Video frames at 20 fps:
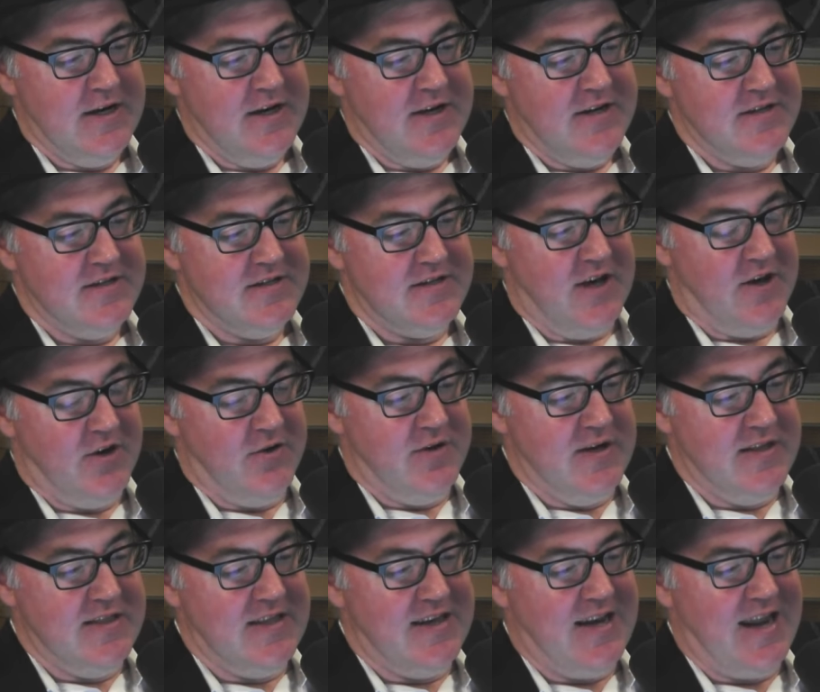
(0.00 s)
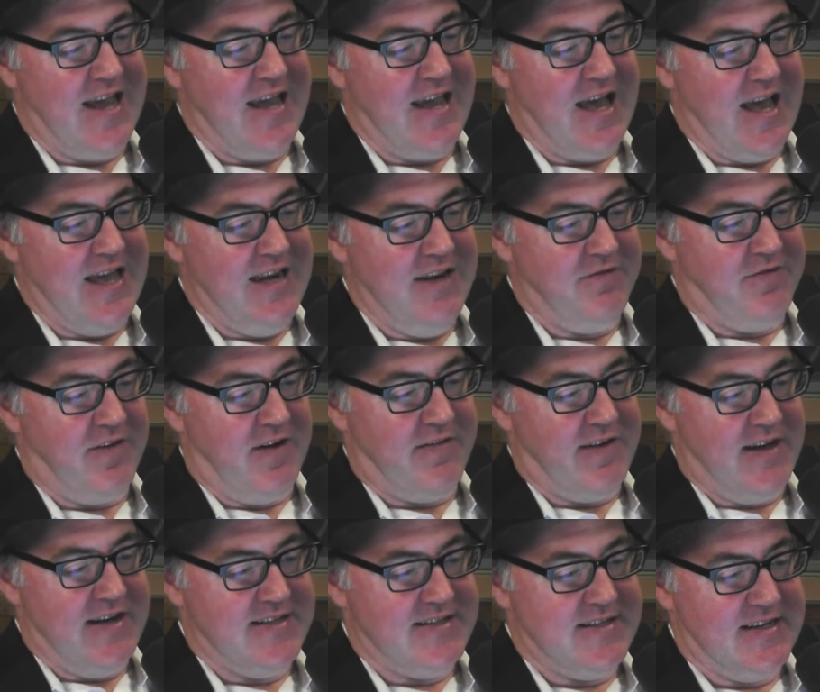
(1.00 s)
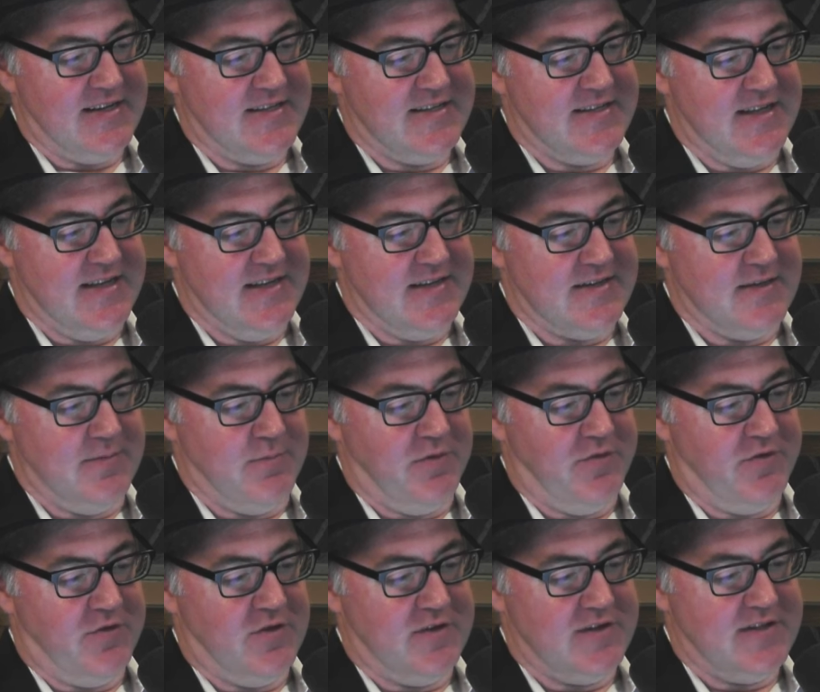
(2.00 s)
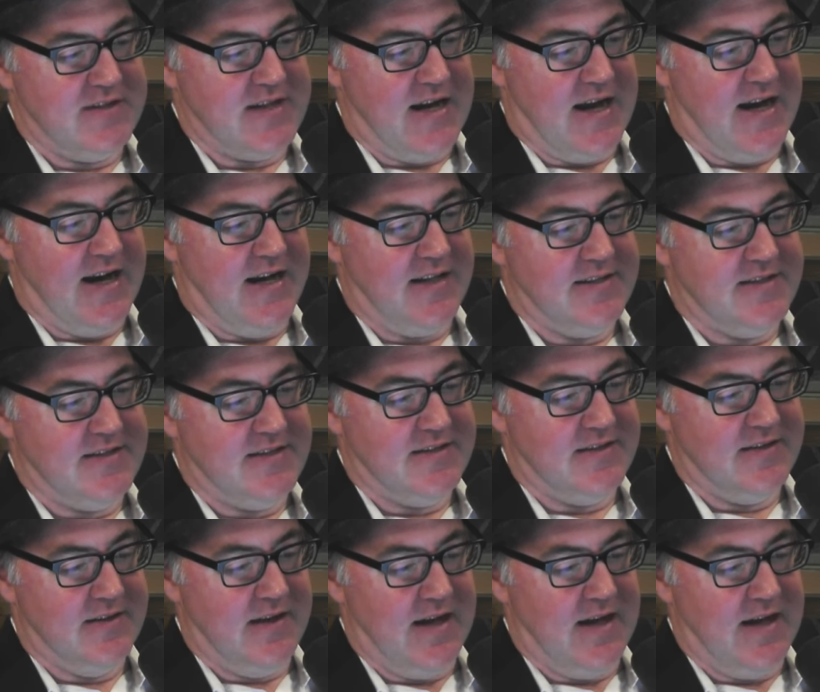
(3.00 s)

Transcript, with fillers: So in the 85-86 season, before it starts.